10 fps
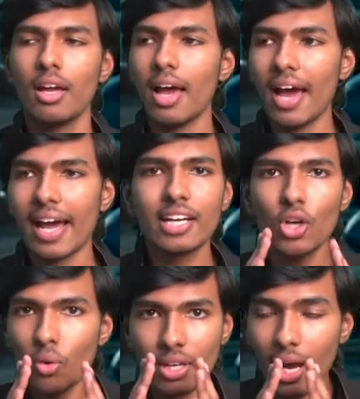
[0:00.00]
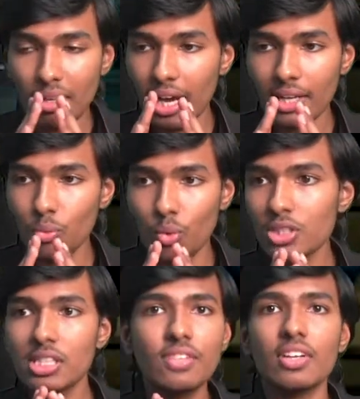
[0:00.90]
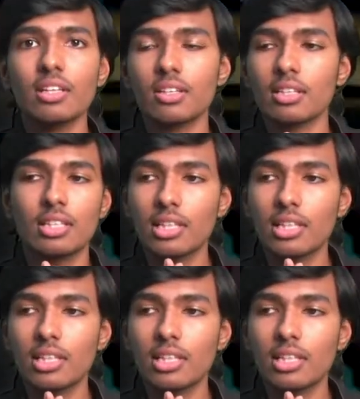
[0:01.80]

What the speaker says: And I wasn't even,